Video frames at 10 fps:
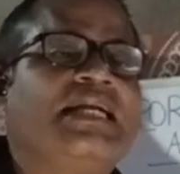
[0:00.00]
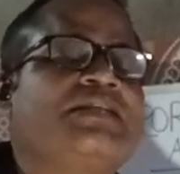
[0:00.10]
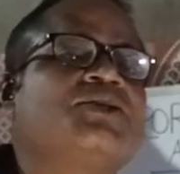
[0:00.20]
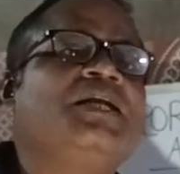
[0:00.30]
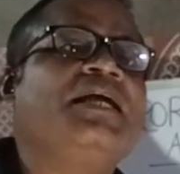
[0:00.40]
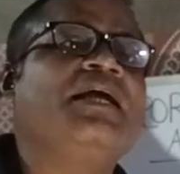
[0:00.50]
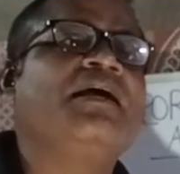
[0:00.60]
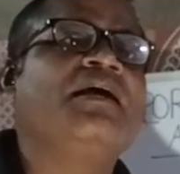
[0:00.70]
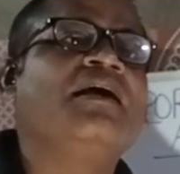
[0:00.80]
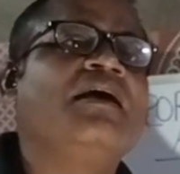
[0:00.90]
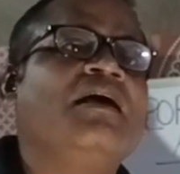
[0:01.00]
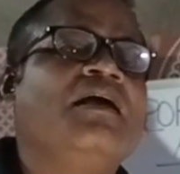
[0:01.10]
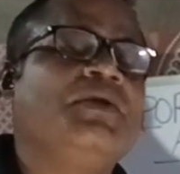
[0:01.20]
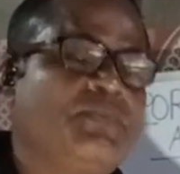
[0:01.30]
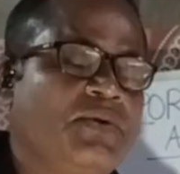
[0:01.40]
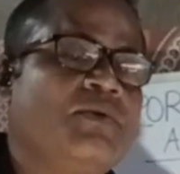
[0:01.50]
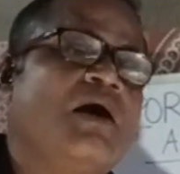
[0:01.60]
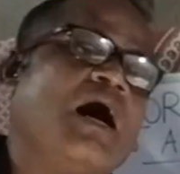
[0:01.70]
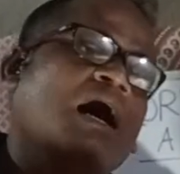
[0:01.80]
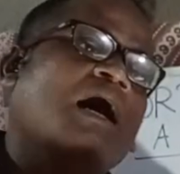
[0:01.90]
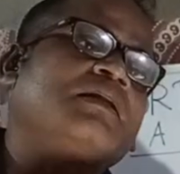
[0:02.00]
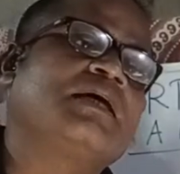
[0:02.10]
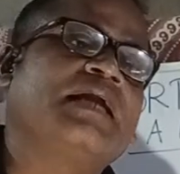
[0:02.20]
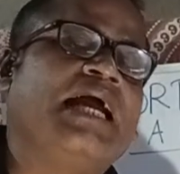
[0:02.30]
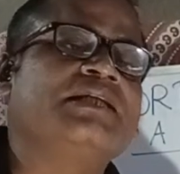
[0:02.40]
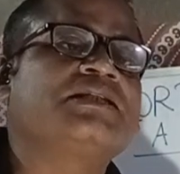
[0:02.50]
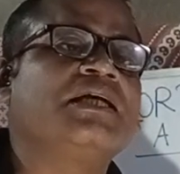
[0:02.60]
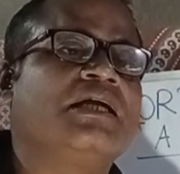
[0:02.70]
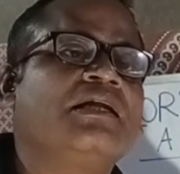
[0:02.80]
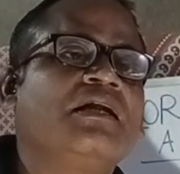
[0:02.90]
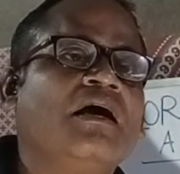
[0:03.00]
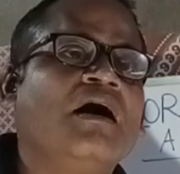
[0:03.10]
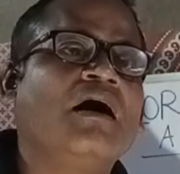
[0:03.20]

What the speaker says: Naturally, if you are the grandson,